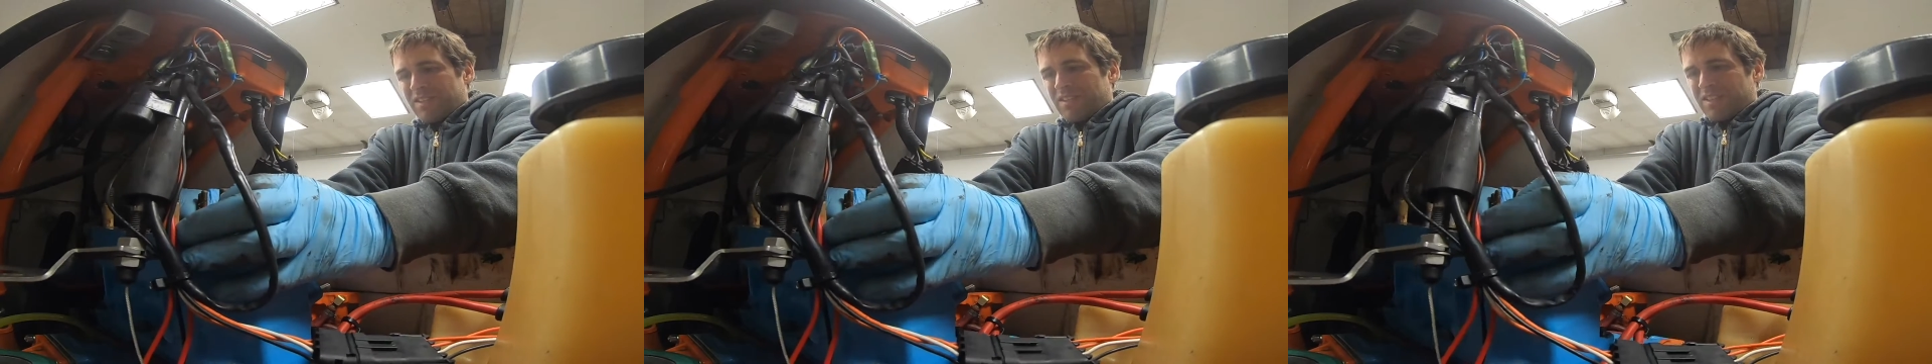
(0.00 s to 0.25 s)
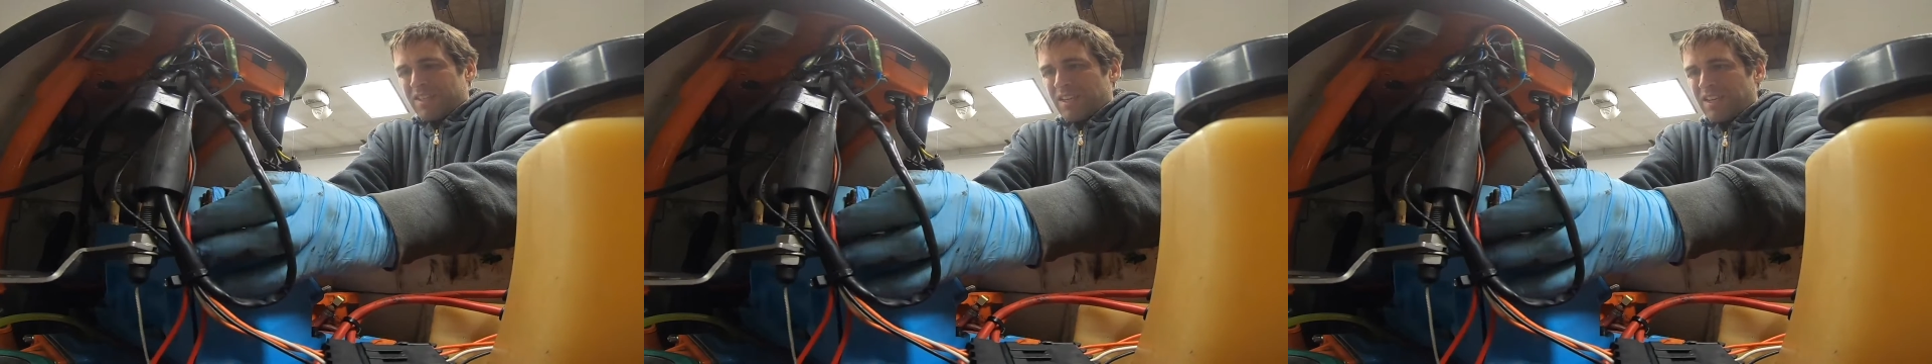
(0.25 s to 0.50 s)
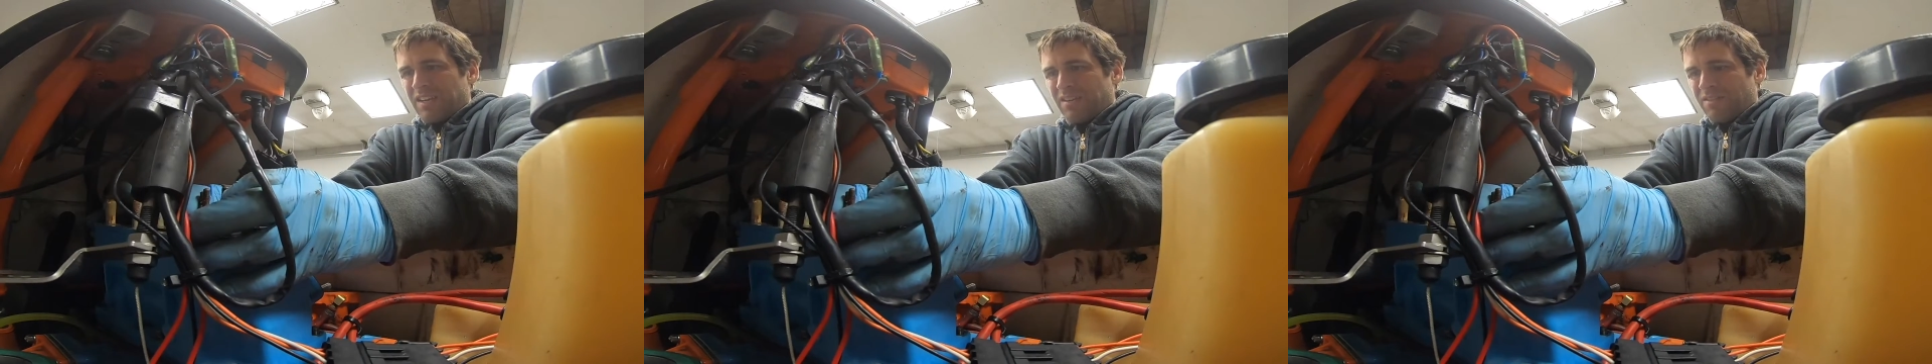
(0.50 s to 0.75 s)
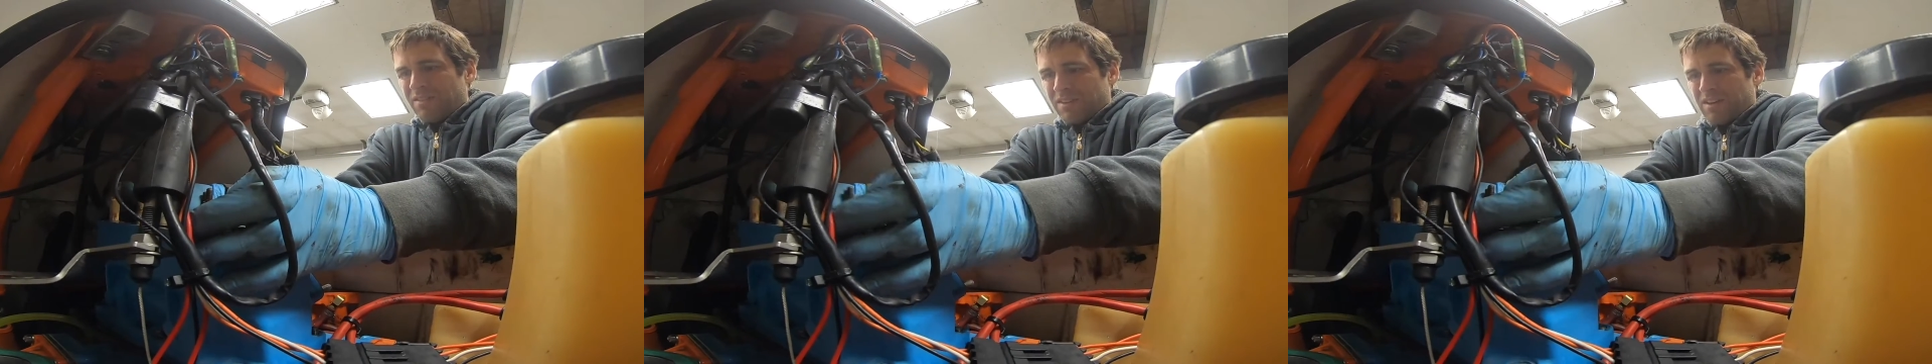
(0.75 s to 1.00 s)
Let's see
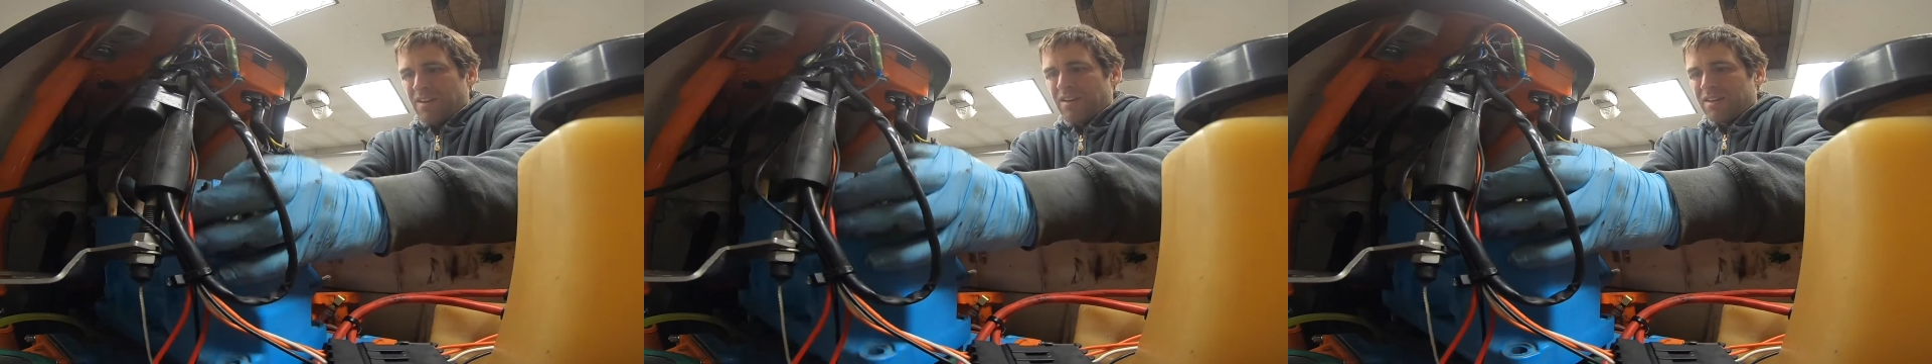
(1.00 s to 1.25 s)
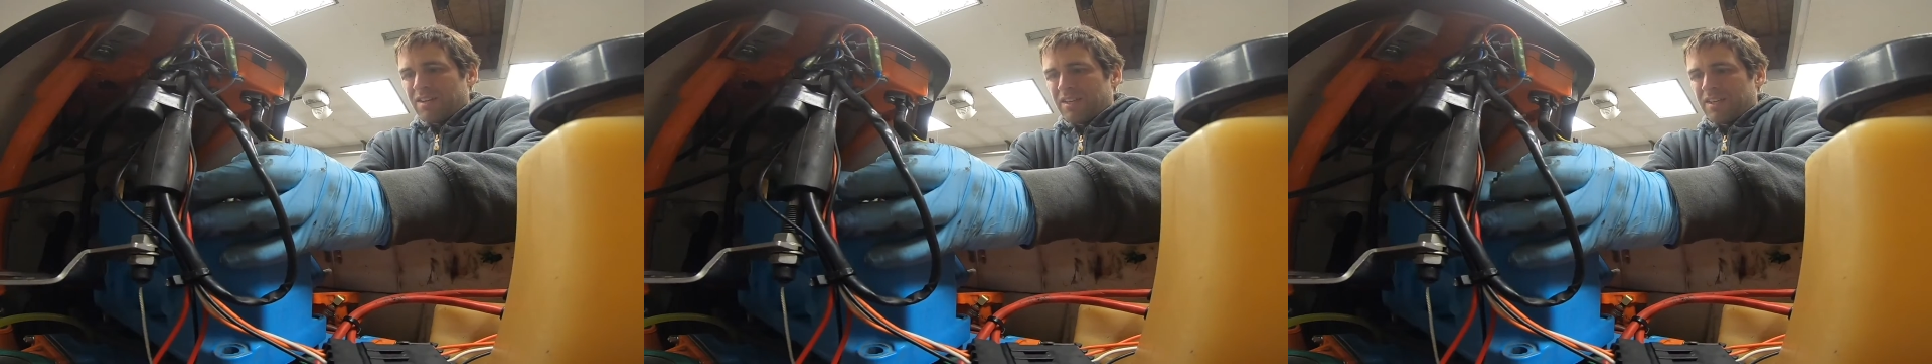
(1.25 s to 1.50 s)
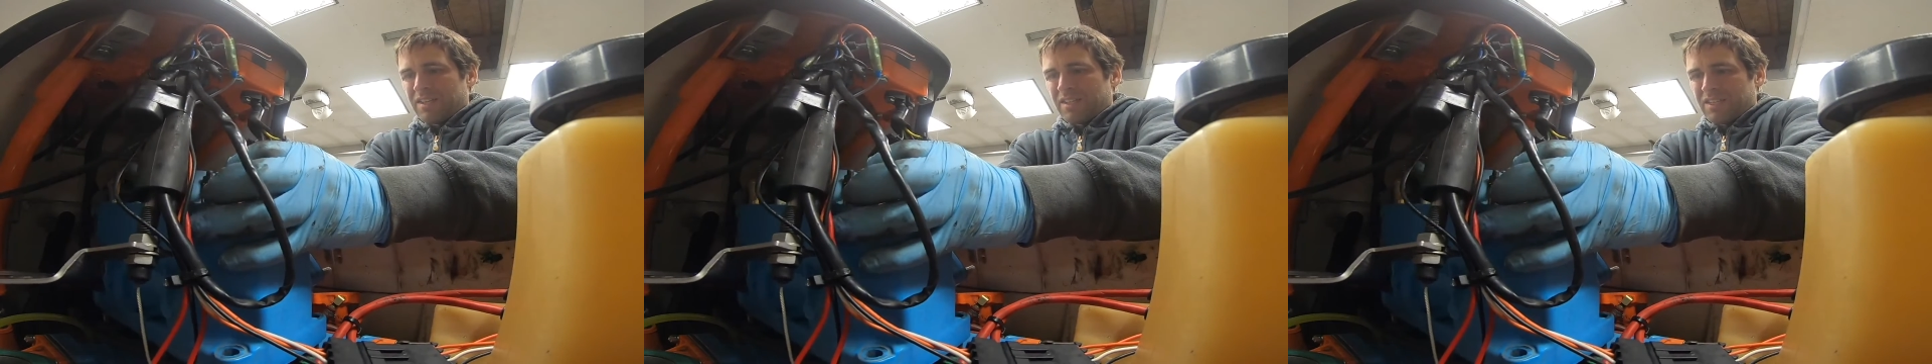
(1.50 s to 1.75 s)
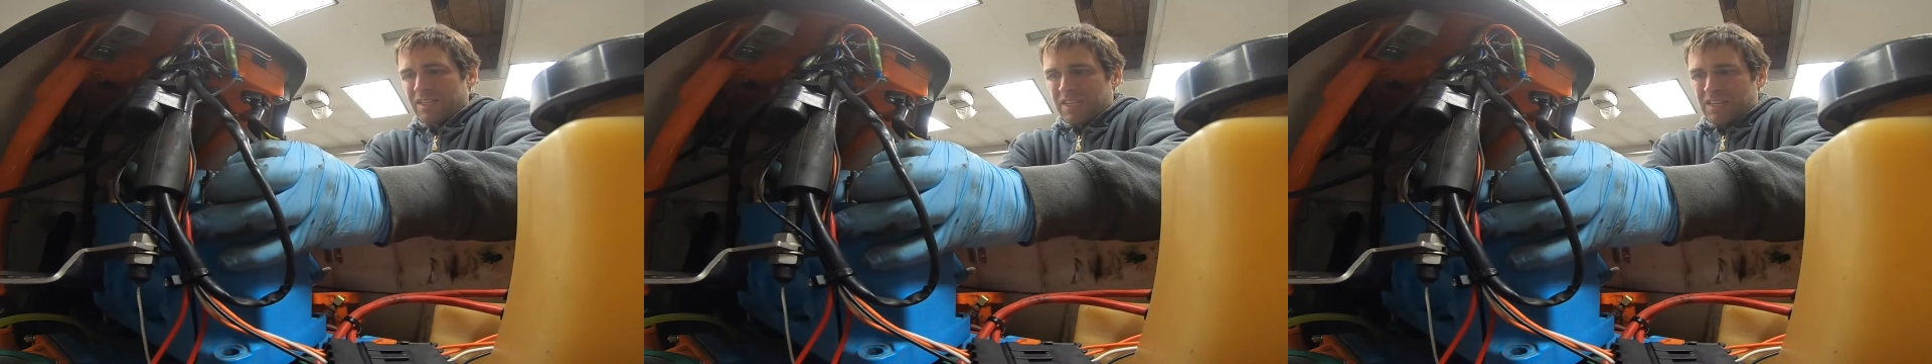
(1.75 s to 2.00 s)
how hard it
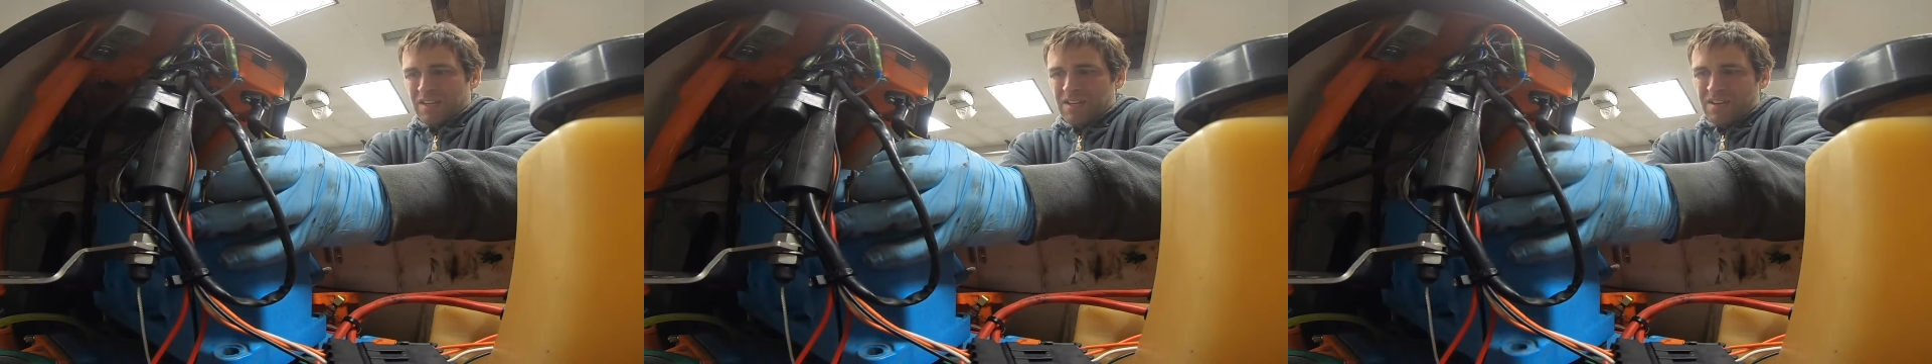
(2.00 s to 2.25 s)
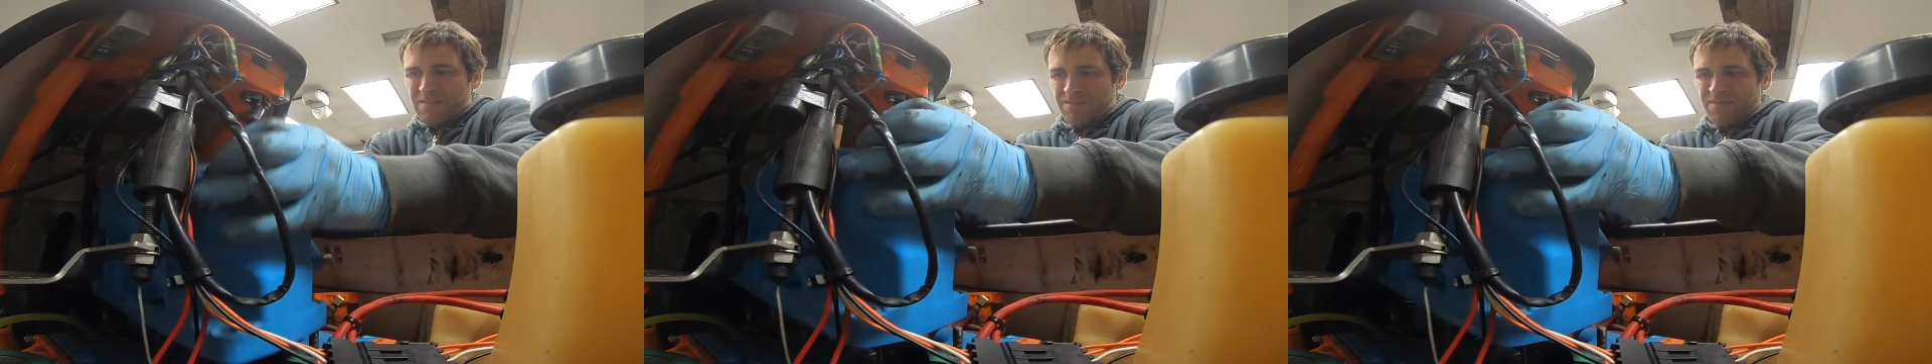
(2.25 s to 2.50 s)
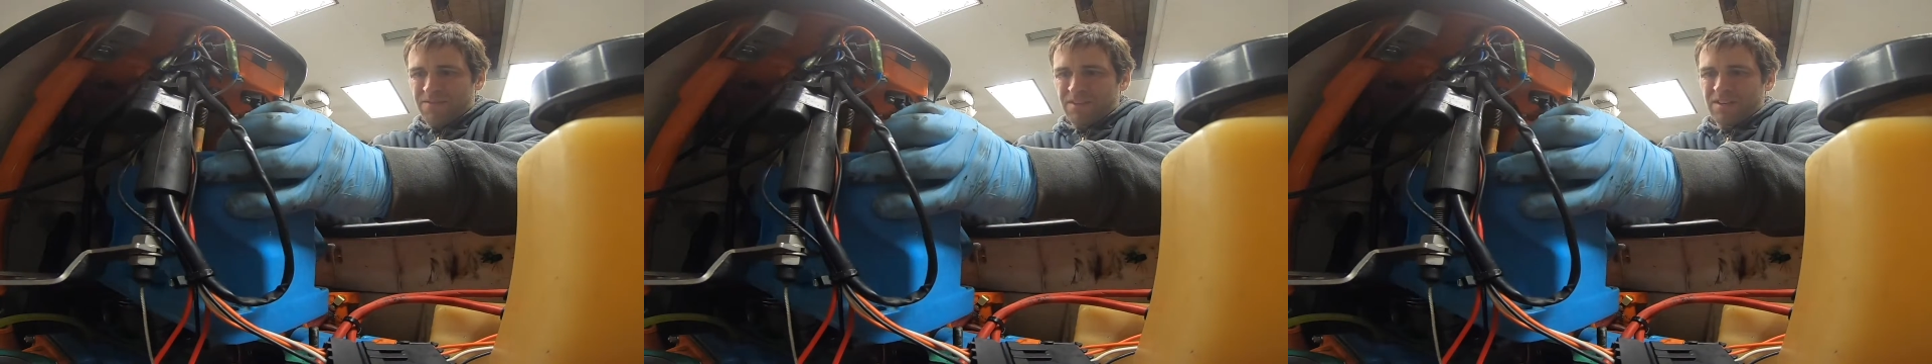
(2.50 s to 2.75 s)
is to get off.